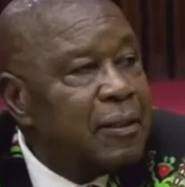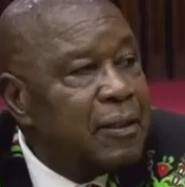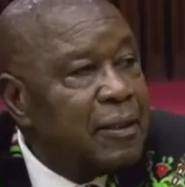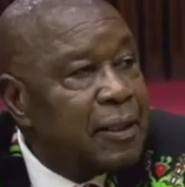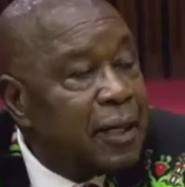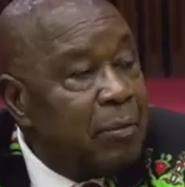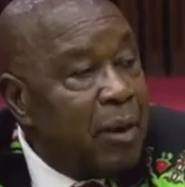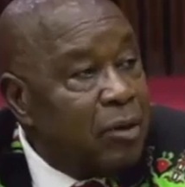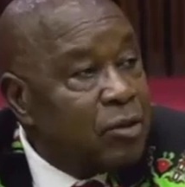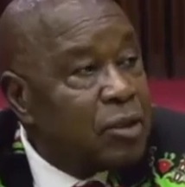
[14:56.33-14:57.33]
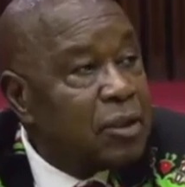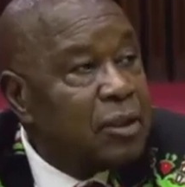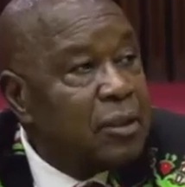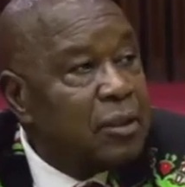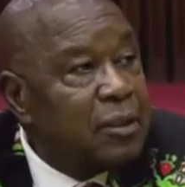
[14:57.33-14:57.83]
It came out
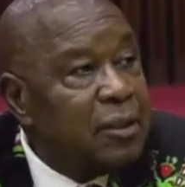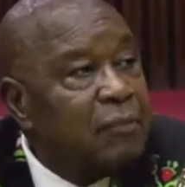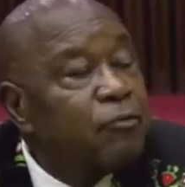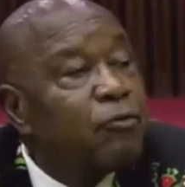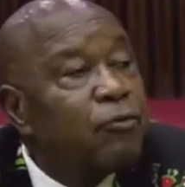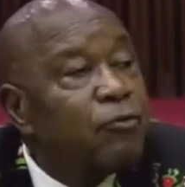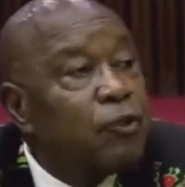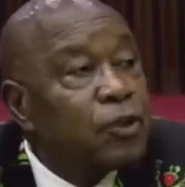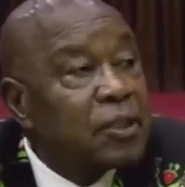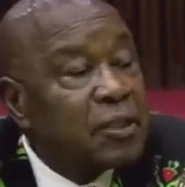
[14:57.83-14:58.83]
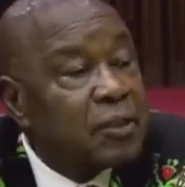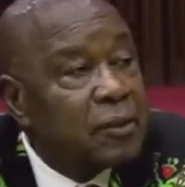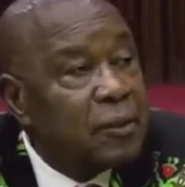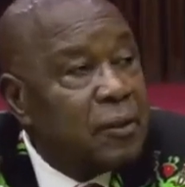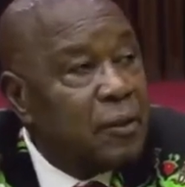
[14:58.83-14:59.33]
in full force
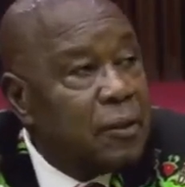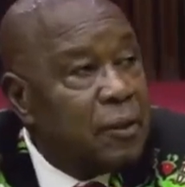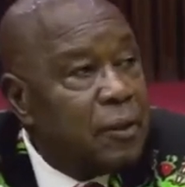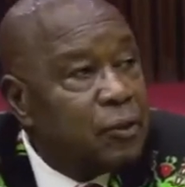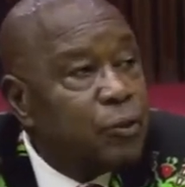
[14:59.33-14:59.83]
to